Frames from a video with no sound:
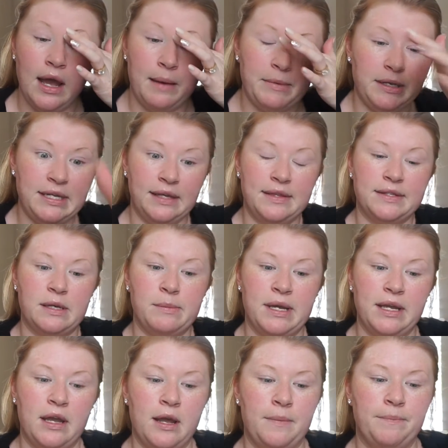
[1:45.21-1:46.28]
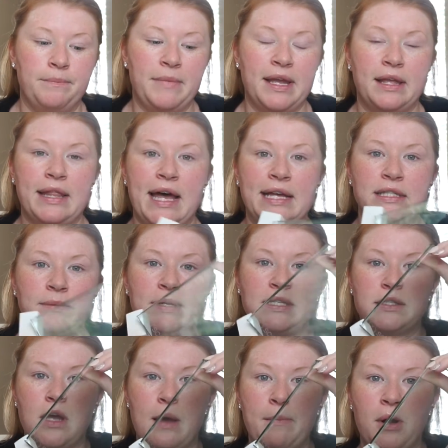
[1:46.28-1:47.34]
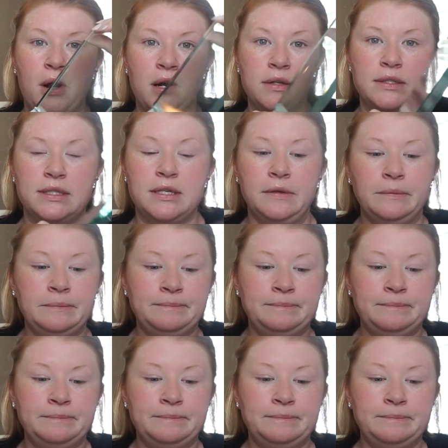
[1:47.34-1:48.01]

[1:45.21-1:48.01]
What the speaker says: I'm gonna take this on my my Scott Barnes